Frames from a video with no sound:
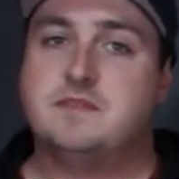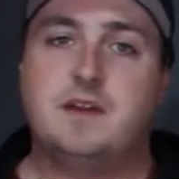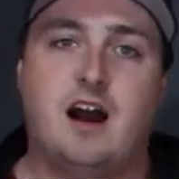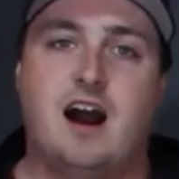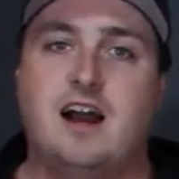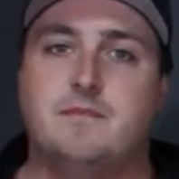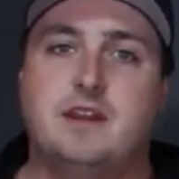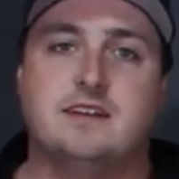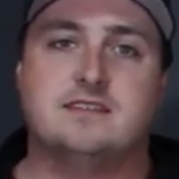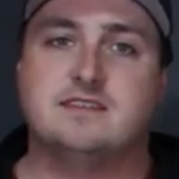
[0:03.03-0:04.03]
it's been a hot
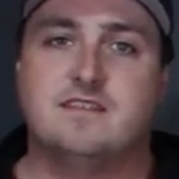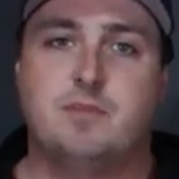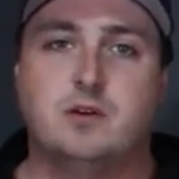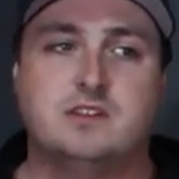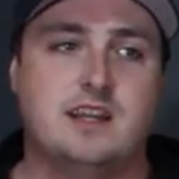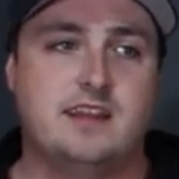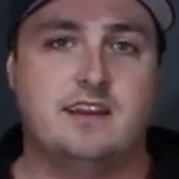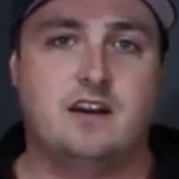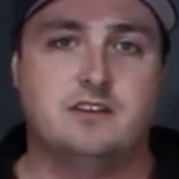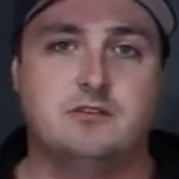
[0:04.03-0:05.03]
minute since I posted
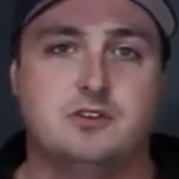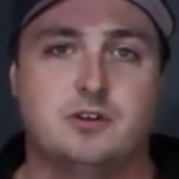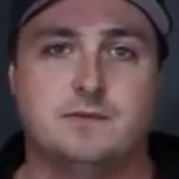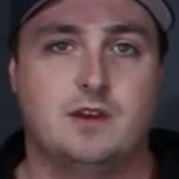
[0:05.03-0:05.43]
anything on YouTube,